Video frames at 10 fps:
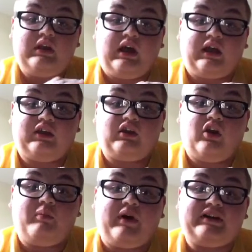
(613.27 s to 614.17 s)
I can
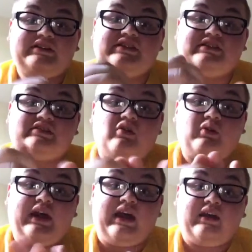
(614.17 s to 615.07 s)
go back and see Sloan
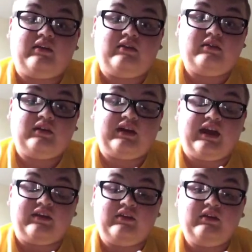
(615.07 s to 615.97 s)
Ked